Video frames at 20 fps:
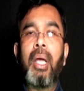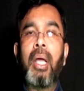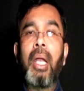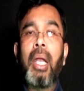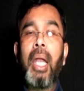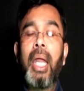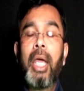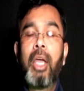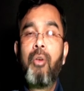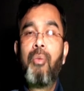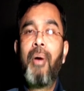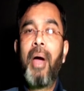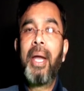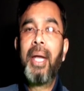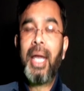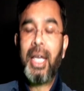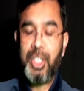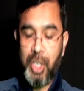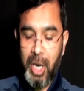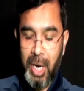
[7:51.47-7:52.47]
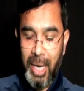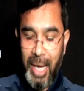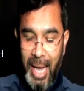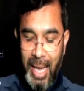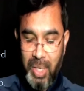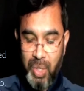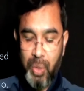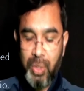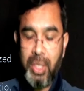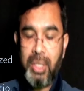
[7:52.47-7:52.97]
liquefied natural
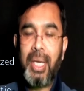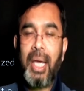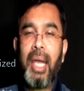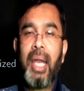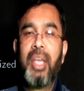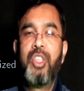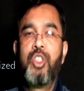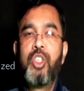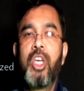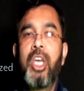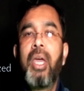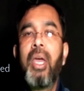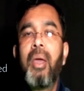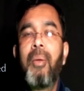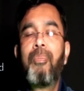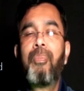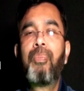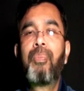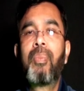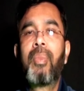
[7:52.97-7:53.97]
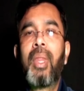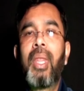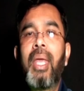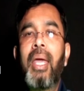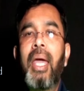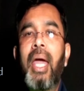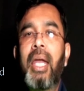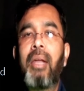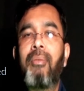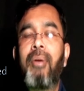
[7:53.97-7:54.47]
gas, which is LNG,
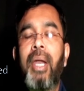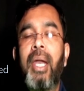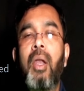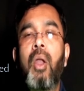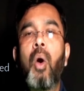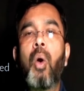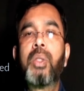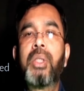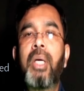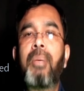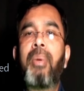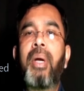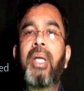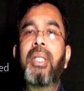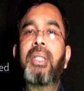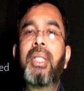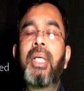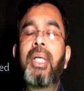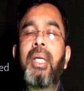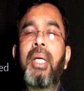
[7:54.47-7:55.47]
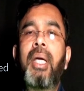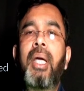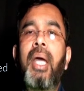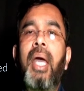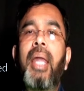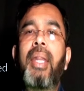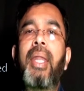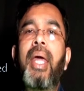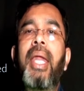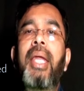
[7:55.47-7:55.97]
at a very low temperature,
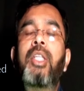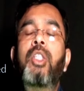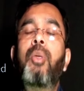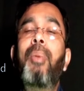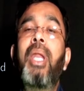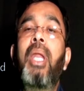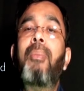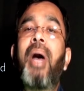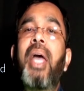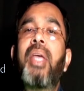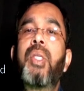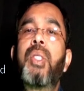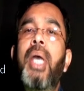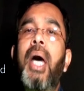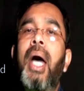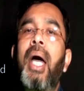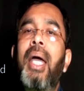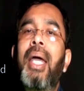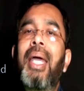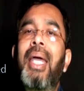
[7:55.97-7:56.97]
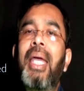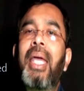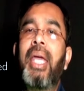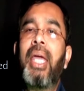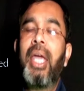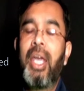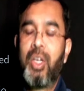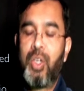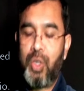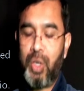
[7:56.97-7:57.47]
and they need to minimize the
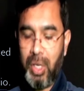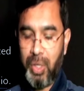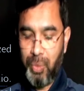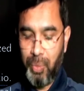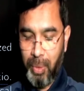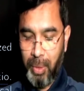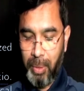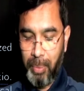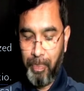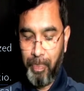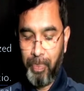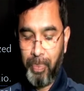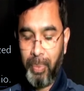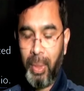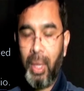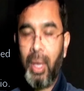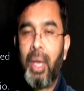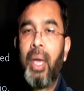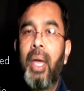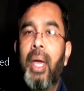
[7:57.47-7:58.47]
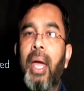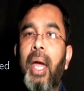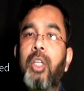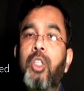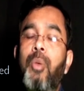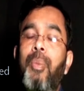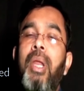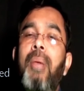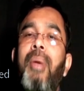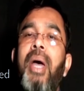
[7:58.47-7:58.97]
heat transfer. And
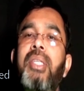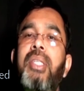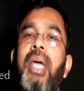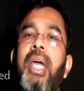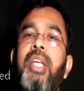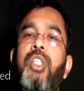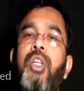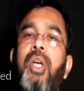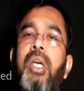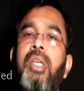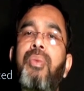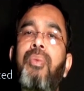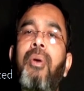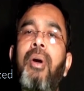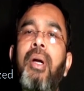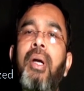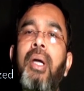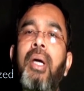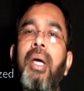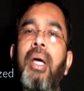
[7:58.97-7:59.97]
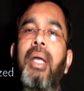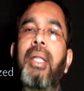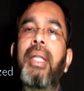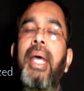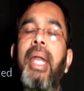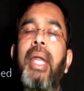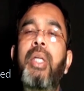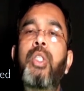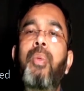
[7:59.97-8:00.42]
to minimize the heat transfer, they need